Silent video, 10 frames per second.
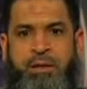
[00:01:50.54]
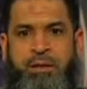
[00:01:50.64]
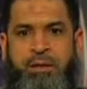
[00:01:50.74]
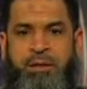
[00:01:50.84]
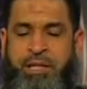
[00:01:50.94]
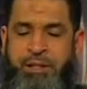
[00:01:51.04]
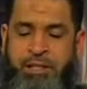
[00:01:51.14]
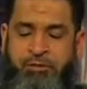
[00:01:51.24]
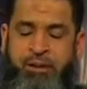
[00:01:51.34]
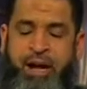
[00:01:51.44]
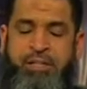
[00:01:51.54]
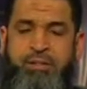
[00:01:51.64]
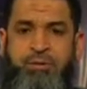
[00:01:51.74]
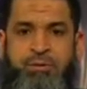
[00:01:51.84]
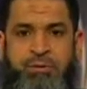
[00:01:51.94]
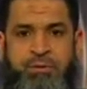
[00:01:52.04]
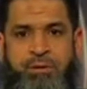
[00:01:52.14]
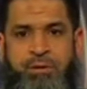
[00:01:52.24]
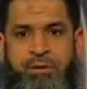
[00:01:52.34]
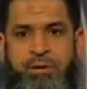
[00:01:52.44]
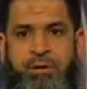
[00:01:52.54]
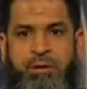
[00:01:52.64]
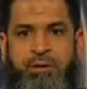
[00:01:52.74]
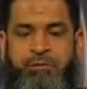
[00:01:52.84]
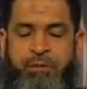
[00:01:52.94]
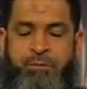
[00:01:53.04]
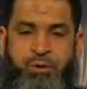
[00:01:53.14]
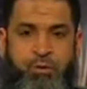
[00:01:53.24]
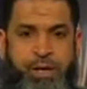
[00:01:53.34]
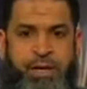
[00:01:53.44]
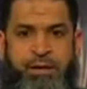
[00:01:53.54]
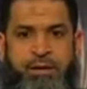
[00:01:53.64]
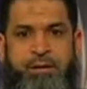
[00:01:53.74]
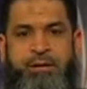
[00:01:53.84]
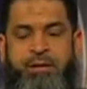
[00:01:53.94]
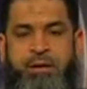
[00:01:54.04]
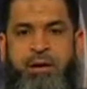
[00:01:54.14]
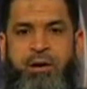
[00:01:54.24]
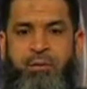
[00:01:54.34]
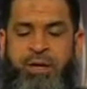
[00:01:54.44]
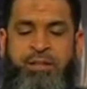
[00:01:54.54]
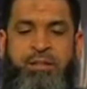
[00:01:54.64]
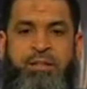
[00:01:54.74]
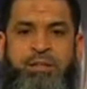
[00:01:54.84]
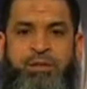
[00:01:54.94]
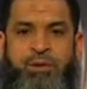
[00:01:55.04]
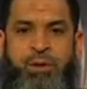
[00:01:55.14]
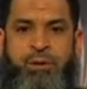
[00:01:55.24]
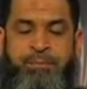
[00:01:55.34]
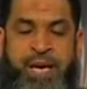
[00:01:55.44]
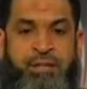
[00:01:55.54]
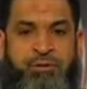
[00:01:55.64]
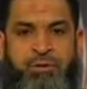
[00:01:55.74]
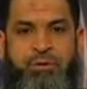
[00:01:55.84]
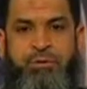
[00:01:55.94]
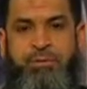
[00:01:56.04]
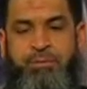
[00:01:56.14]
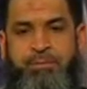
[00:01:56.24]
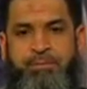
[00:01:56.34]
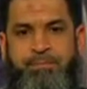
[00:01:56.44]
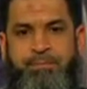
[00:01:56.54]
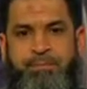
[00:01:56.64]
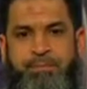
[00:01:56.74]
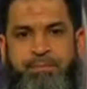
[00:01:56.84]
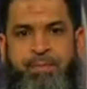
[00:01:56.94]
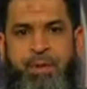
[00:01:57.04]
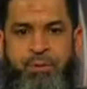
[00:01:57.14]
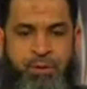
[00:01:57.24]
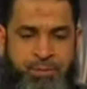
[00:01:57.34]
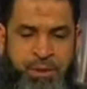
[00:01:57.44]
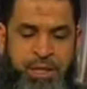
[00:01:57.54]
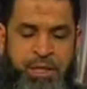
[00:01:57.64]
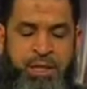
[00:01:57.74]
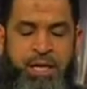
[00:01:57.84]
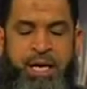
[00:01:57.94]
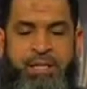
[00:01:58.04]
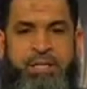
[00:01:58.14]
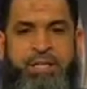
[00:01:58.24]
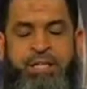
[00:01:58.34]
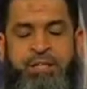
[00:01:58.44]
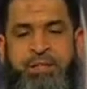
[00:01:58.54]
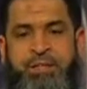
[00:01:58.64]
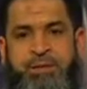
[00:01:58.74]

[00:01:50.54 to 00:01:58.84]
that distracts you from doing what you were made to do, would be a disease.